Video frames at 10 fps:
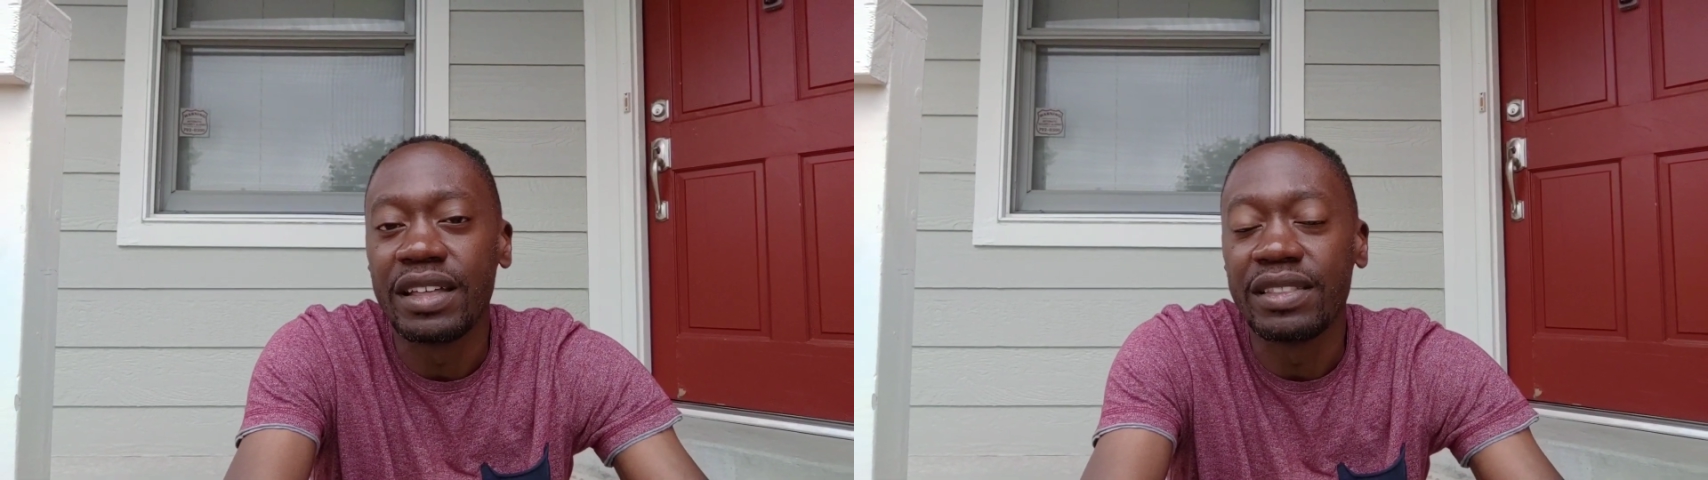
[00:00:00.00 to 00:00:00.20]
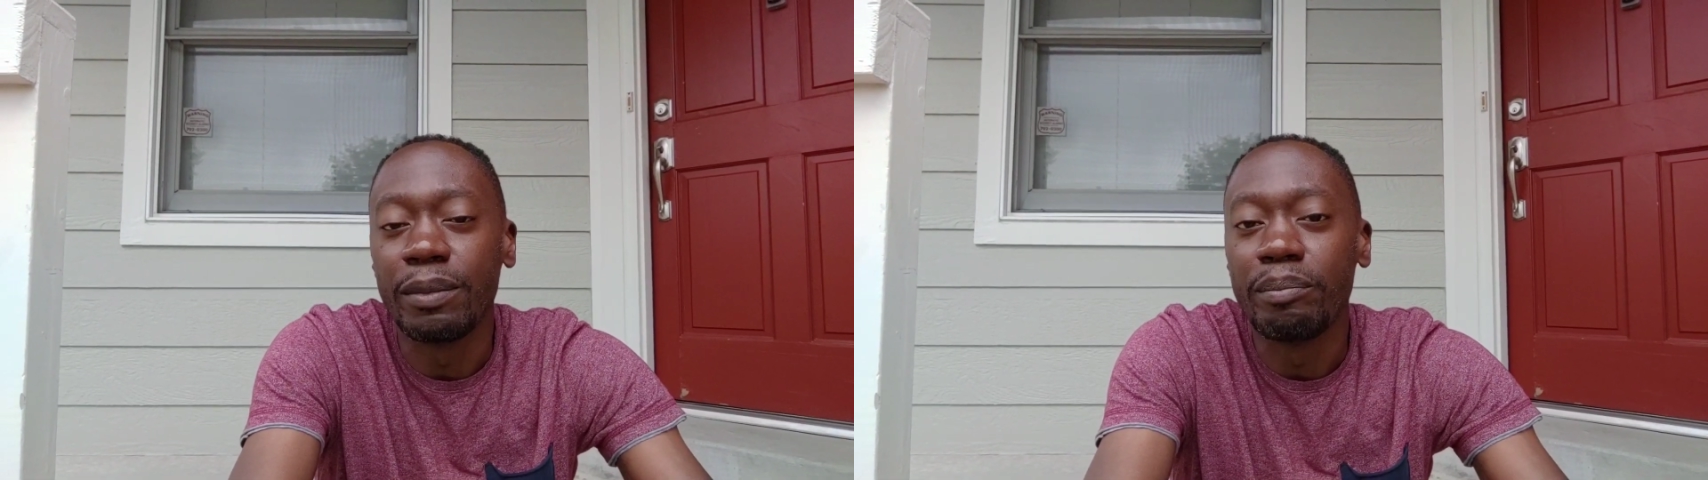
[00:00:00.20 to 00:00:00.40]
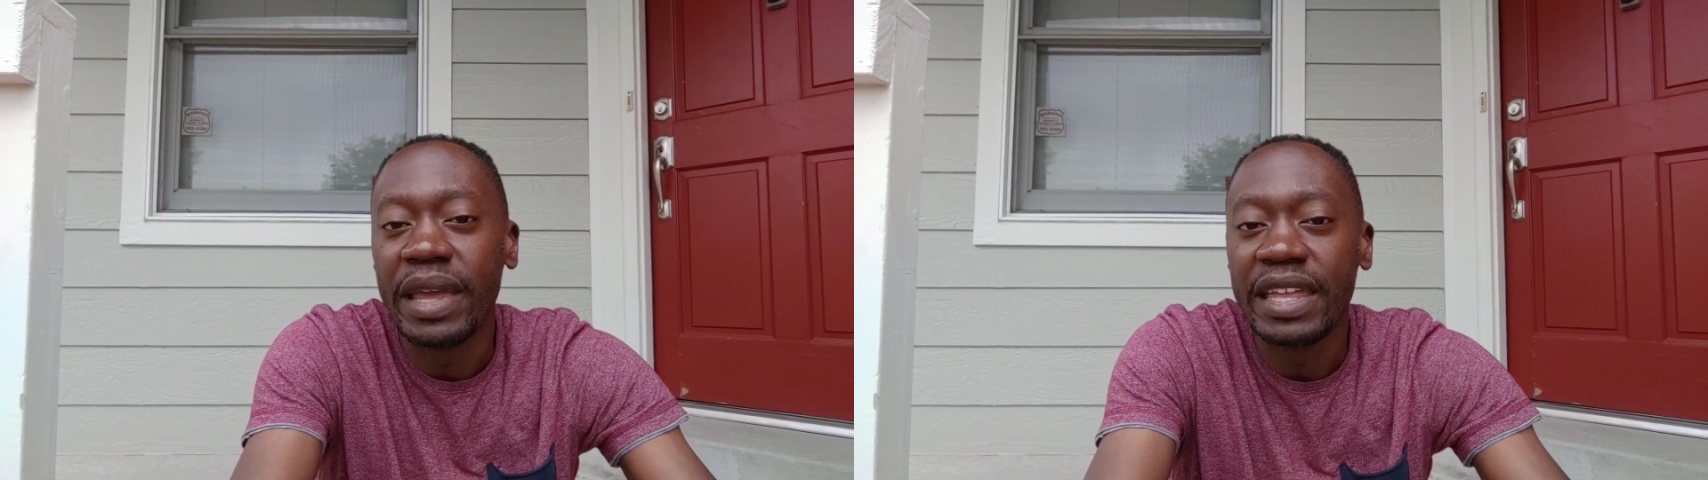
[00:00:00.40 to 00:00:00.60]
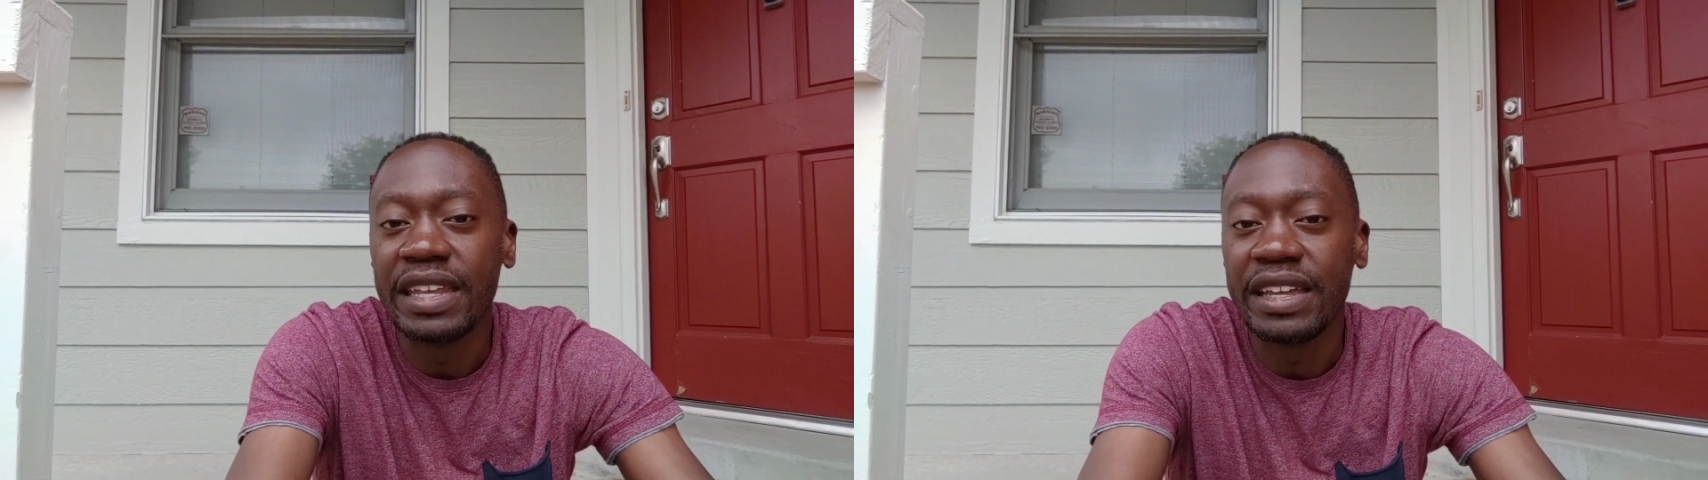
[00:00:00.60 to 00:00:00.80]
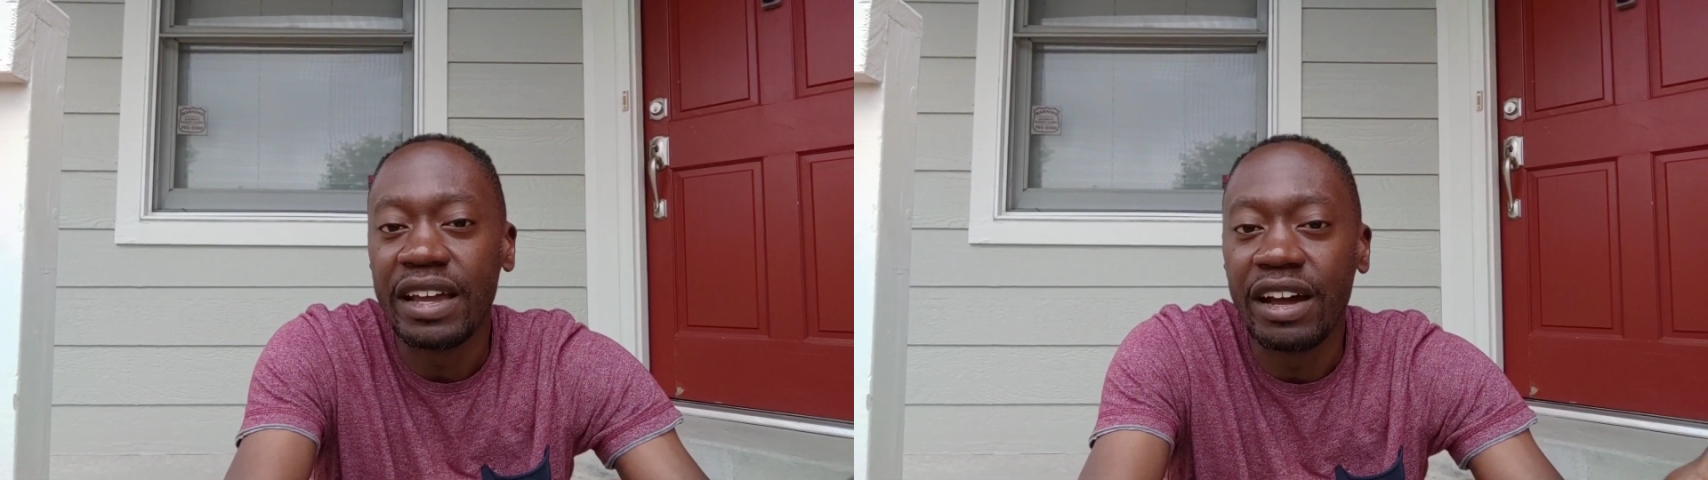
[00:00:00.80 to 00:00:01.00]
that the
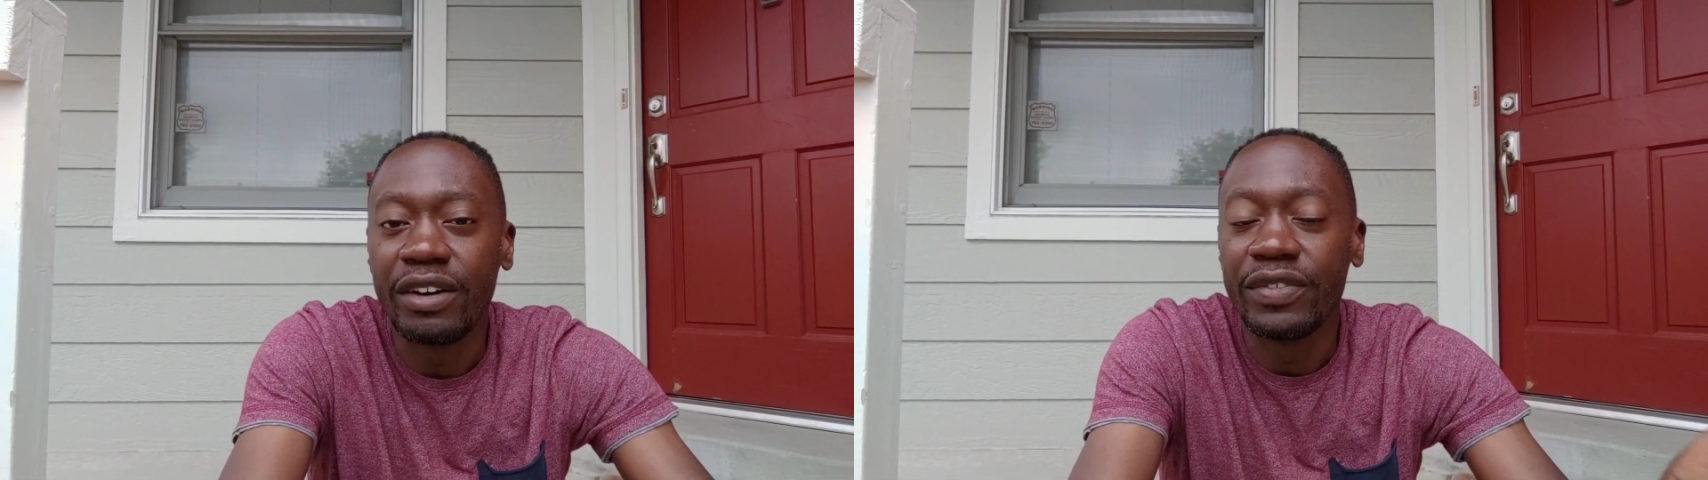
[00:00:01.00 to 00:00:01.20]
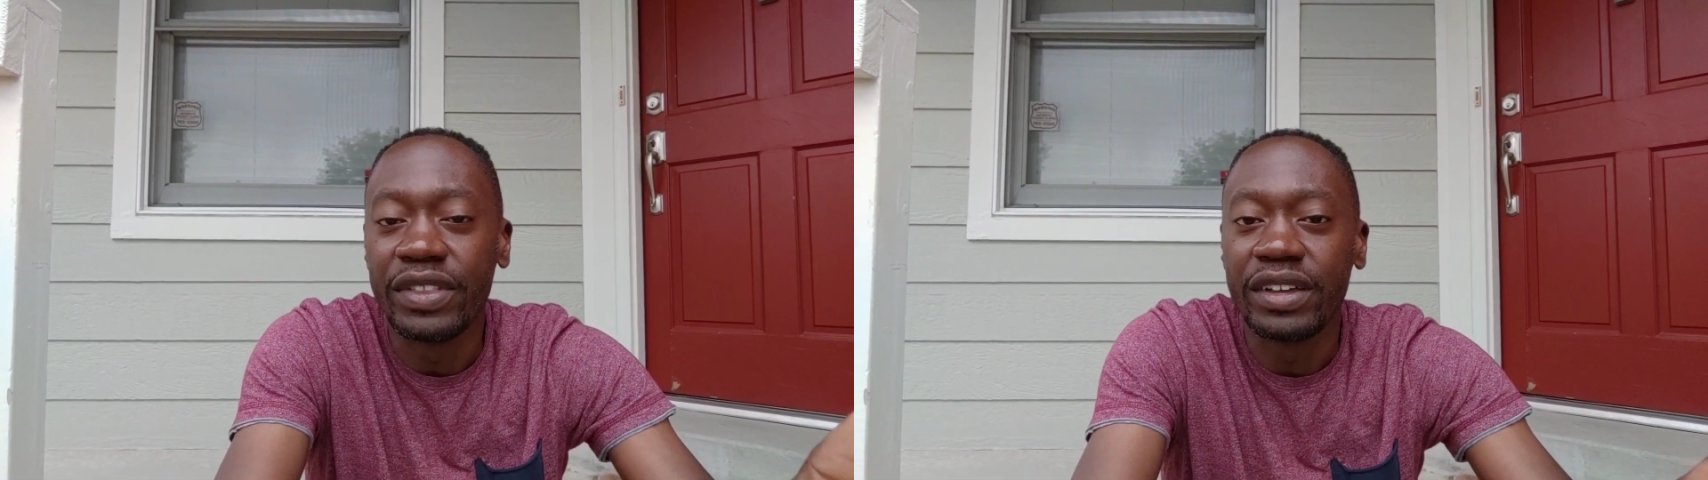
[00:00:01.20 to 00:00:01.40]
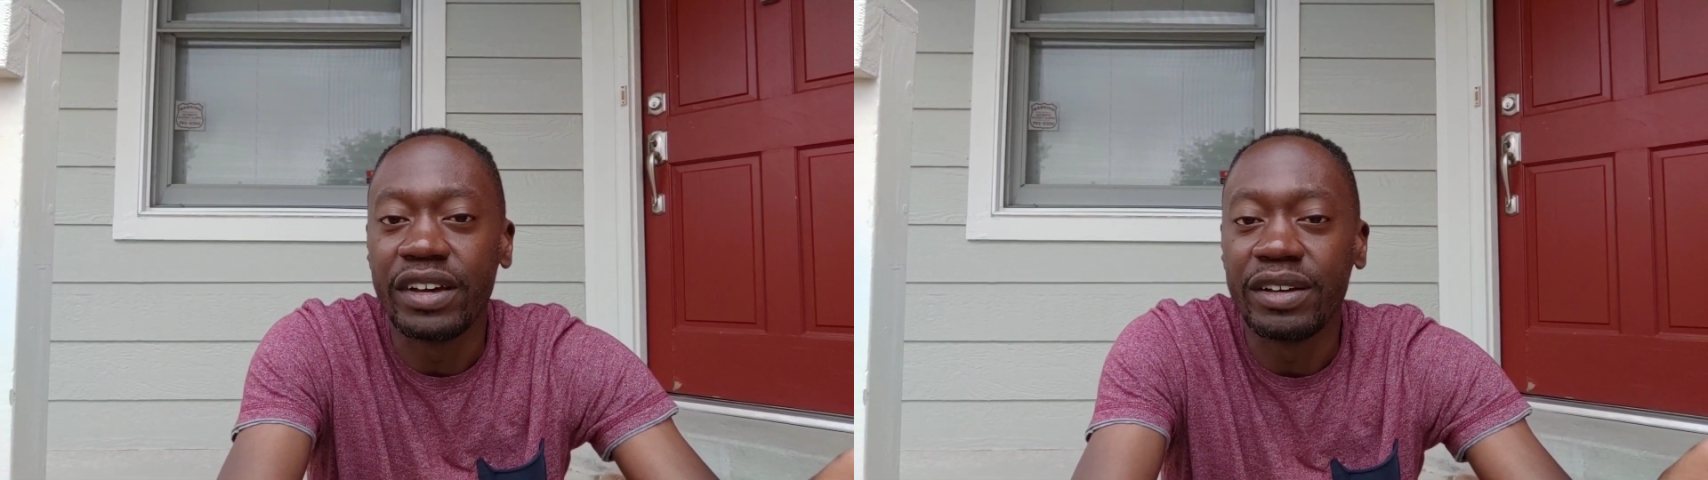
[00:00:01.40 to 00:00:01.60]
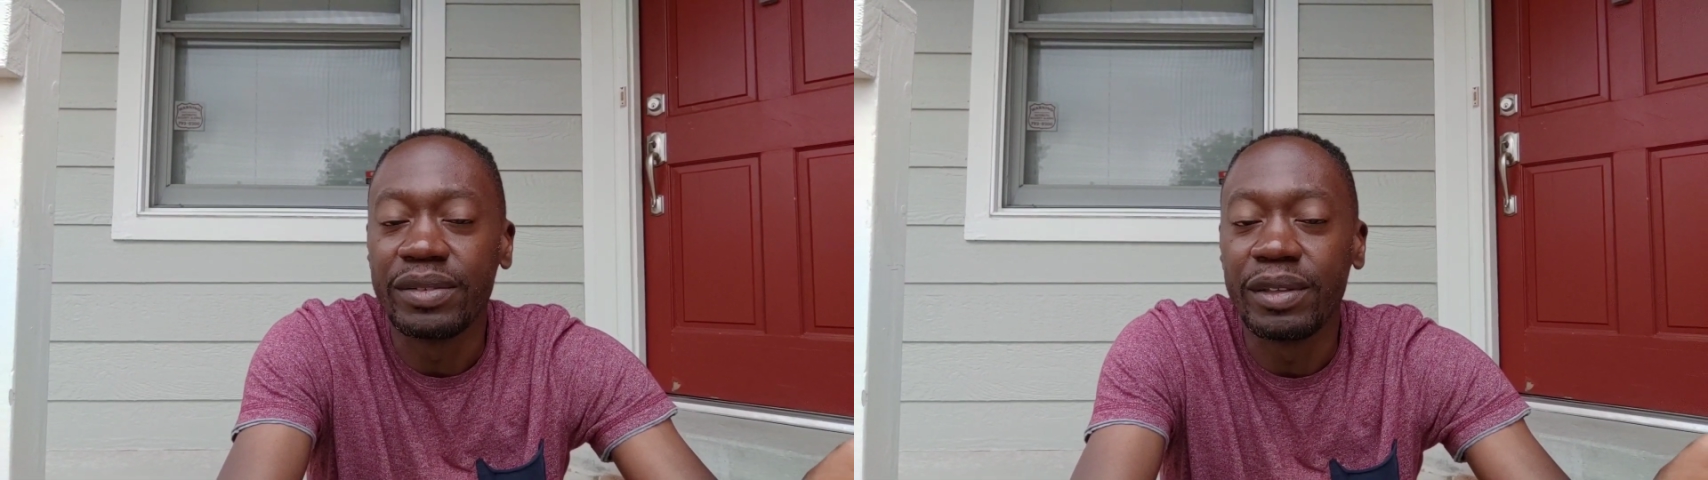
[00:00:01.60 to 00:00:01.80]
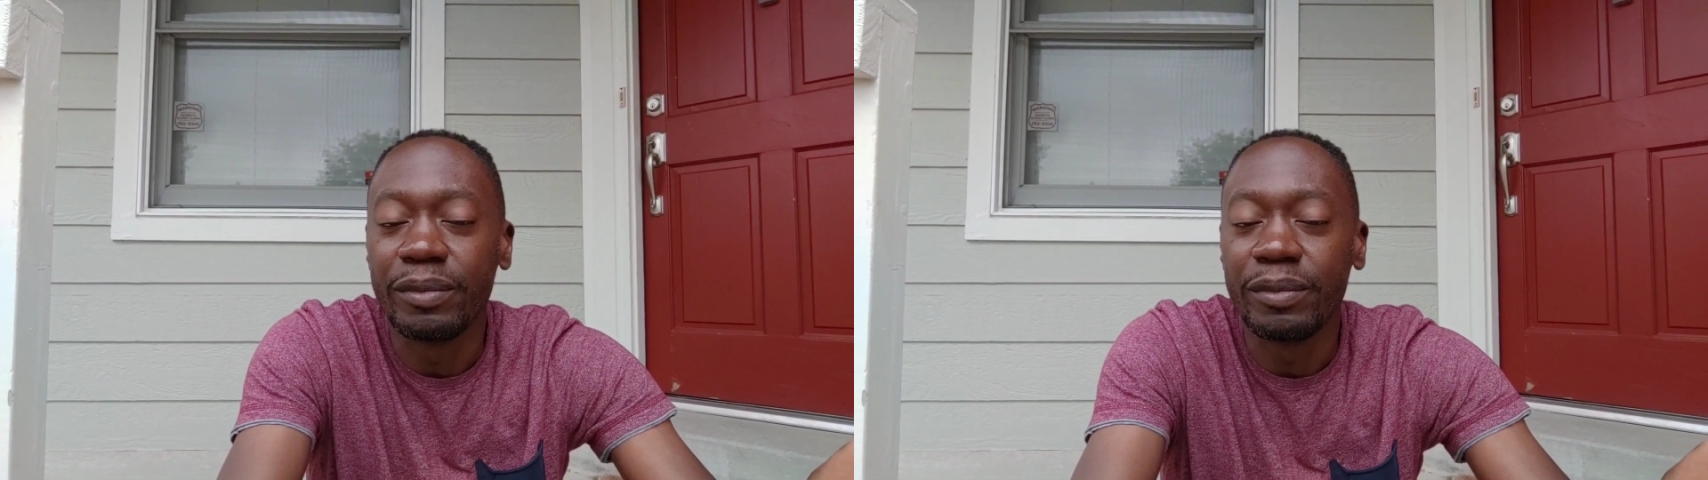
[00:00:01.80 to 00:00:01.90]
mating of the